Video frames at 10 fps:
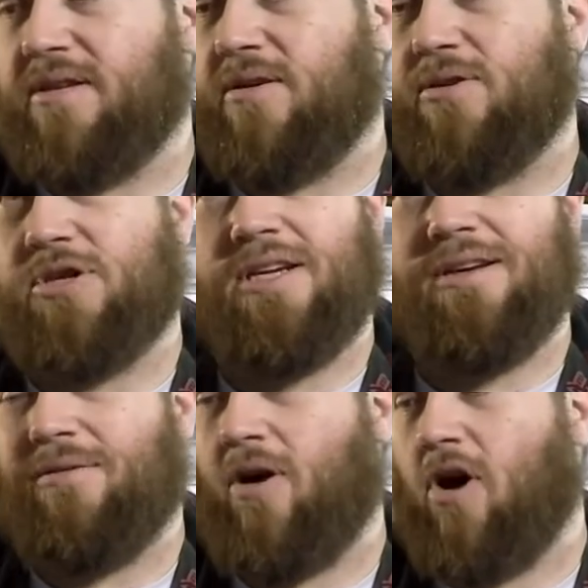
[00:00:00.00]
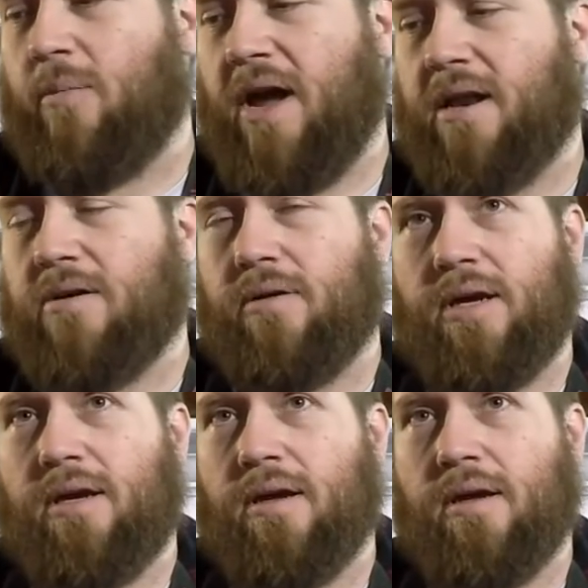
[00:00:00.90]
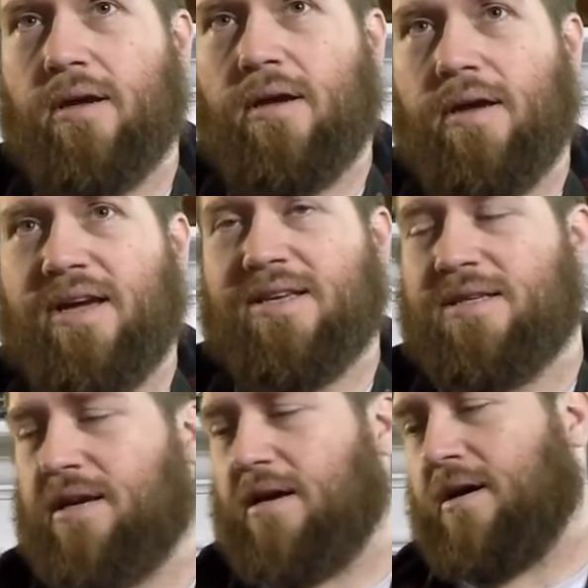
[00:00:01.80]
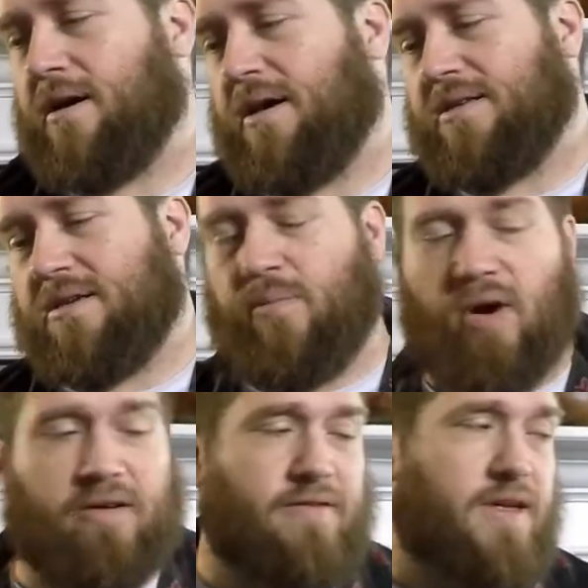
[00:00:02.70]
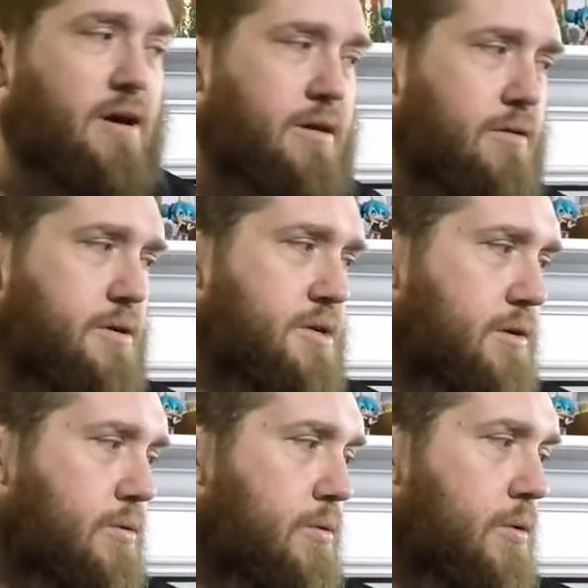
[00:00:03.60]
so she automatically is above the other 2.